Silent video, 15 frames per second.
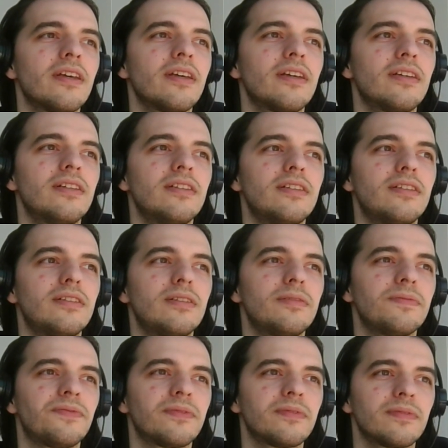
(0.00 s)

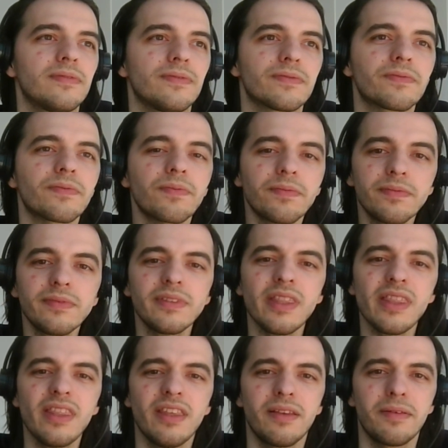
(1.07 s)
um,
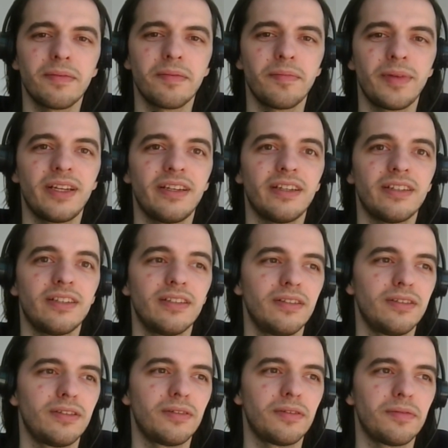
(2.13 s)
be
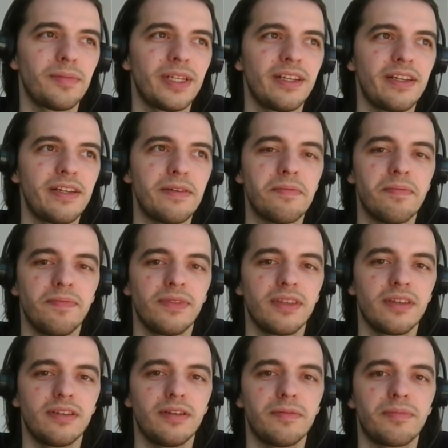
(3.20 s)
they
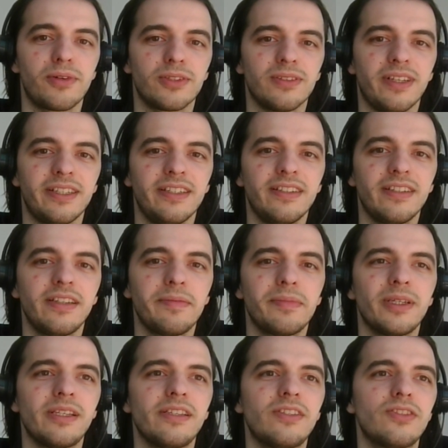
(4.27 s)
personal identity
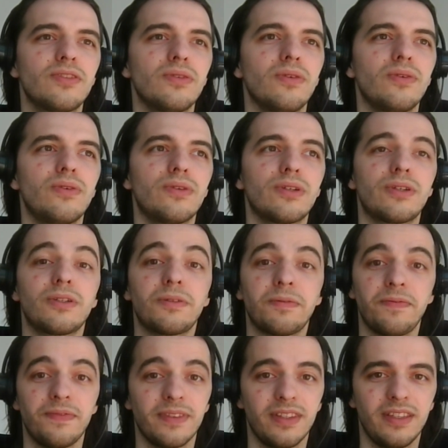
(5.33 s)
based,
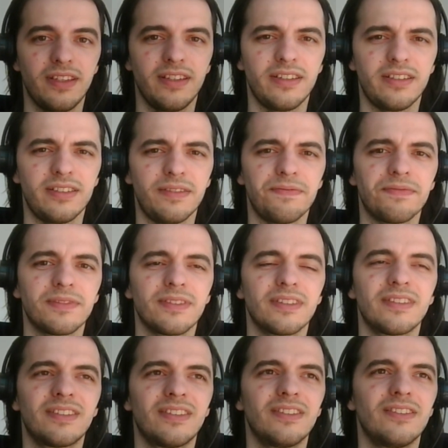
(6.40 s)
um,
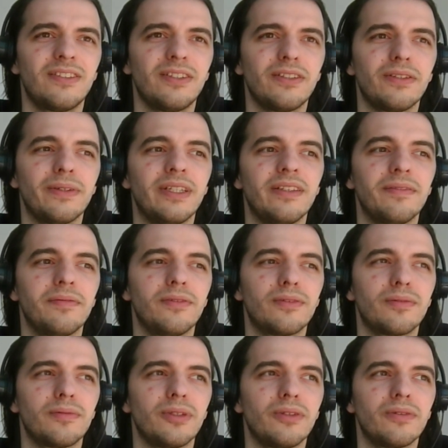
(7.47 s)
or
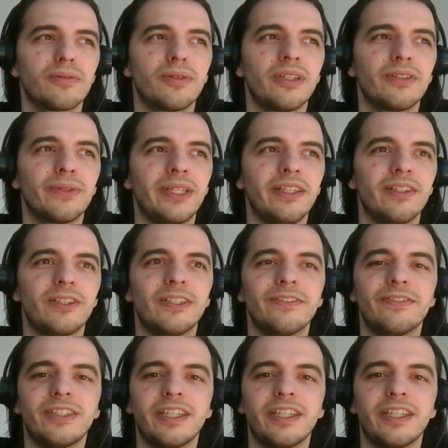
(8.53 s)
according to any other divide